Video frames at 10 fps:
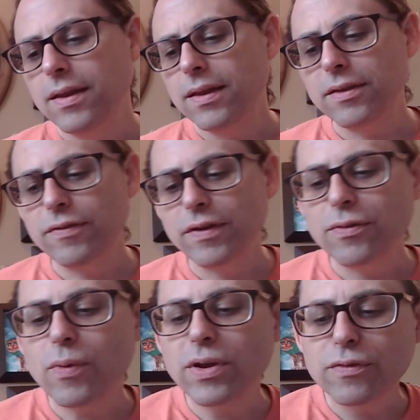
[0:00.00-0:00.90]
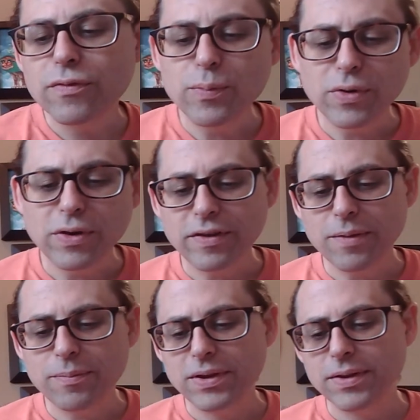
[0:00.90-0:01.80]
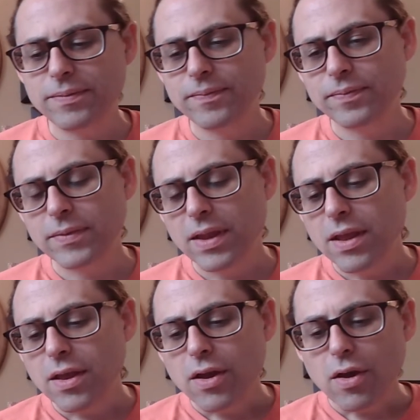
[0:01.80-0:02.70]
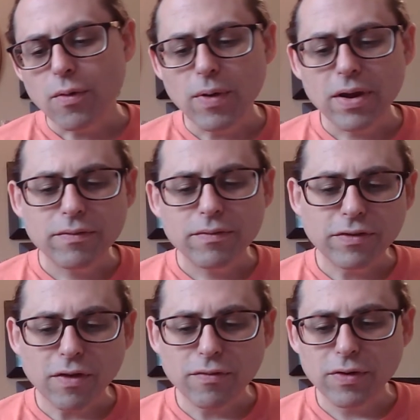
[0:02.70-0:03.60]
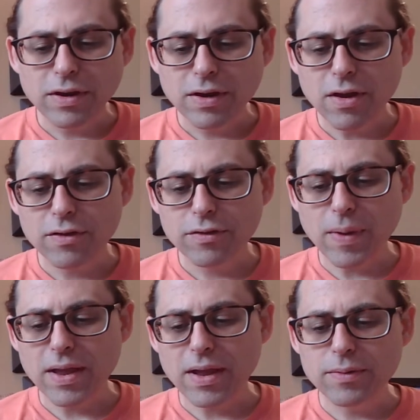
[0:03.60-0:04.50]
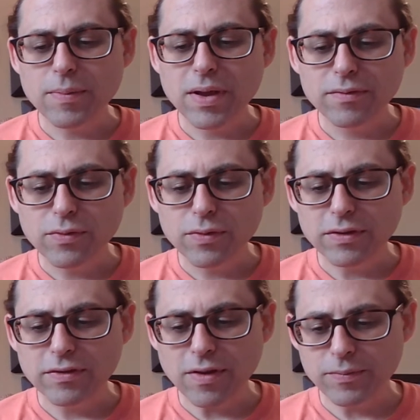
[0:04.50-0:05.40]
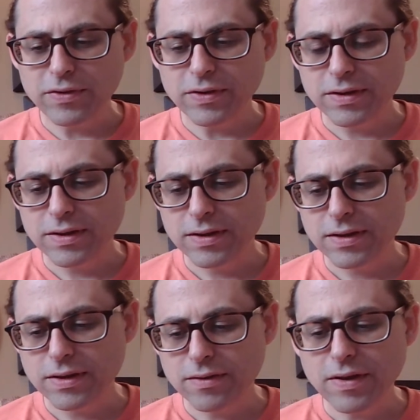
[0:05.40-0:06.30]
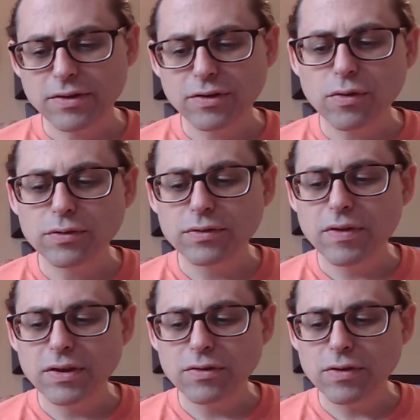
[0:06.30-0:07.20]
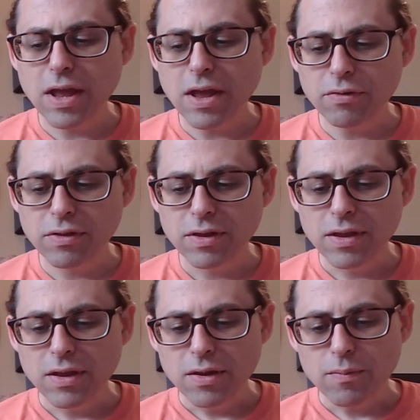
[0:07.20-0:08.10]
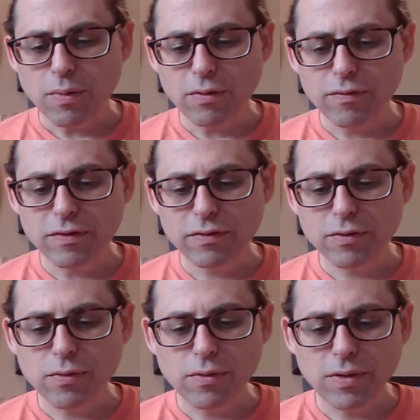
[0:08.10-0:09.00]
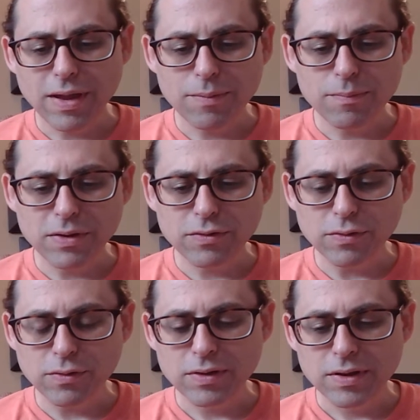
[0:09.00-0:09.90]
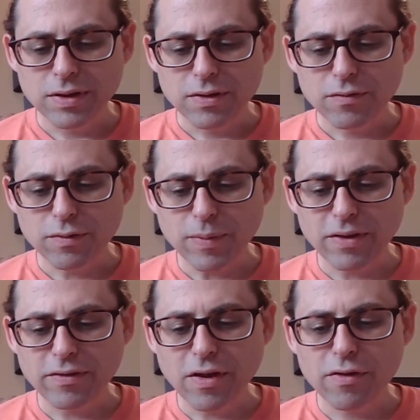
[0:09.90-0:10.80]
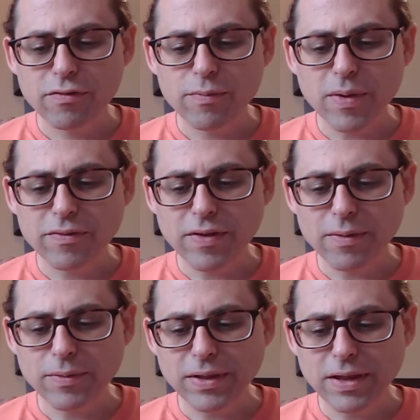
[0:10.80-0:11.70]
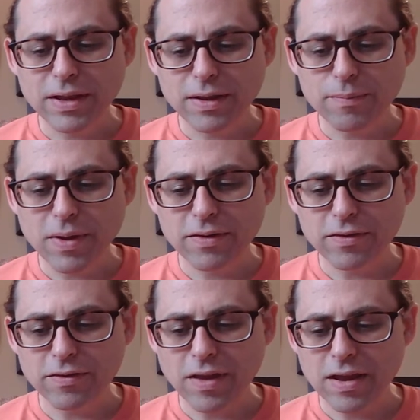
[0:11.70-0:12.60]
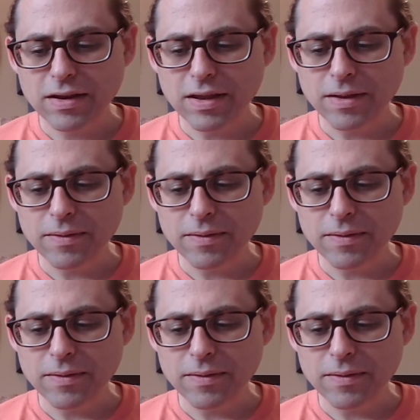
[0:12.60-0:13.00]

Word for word: The fifth wonderful precept Aware of the suffering caused by unmindful consumption, I vow to cultivate good health, both physical and mental, for myself, my family, and my society